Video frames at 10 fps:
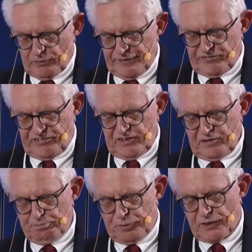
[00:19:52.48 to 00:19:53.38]
Yeah, we
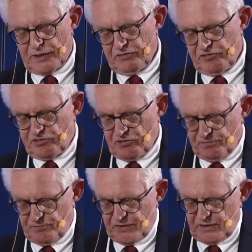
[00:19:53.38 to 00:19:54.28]
see parts
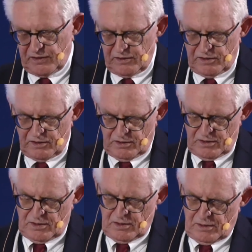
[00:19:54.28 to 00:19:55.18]
of the
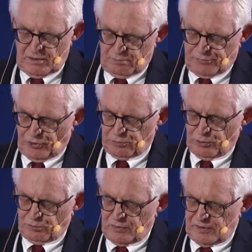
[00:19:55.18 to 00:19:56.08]

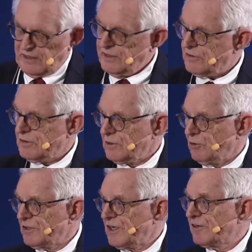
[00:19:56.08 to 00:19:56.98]
problem here
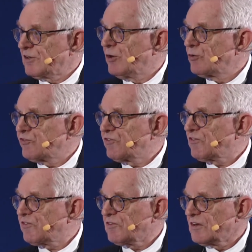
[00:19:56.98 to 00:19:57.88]
along our
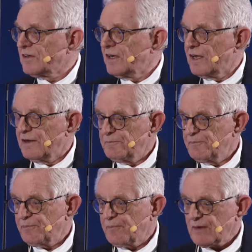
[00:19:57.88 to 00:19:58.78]
coasts,
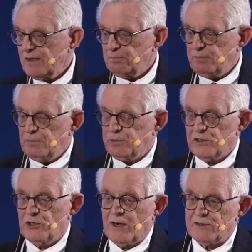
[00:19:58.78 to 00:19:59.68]
and
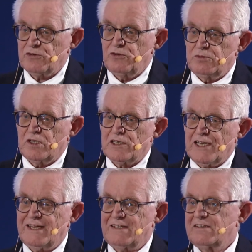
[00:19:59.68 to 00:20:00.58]
people go out to
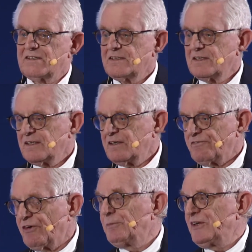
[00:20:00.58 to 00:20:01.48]
collect
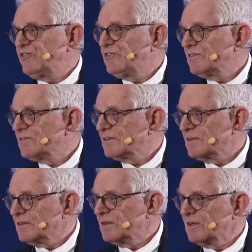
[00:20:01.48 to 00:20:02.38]
rubbish
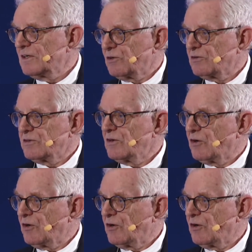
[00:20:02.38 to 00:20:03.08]
along